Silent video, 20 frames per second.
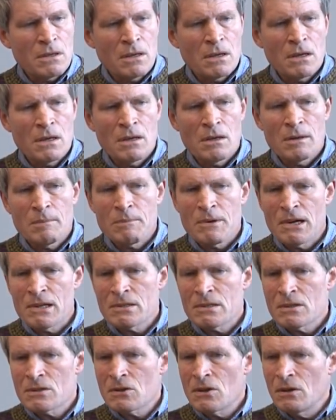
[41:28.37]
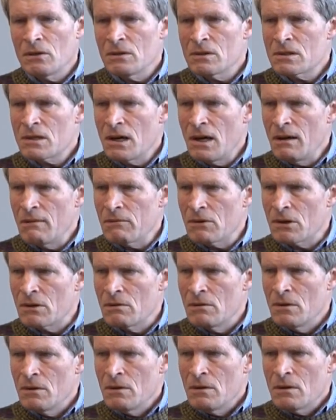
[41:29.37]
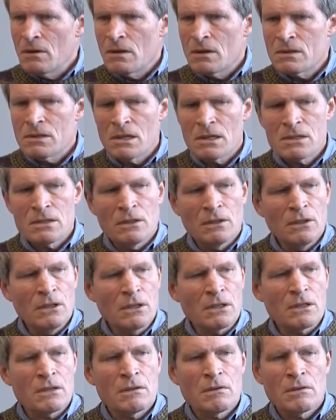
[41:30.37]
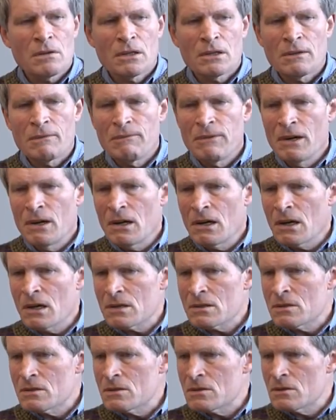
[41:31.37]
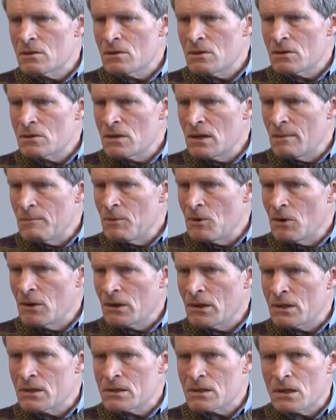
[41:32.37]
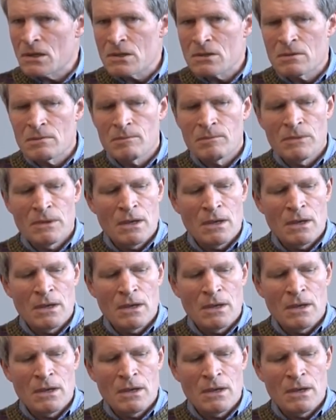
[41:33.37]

Uh, in a process called discovery and takes a look at the finances of the Trump organization.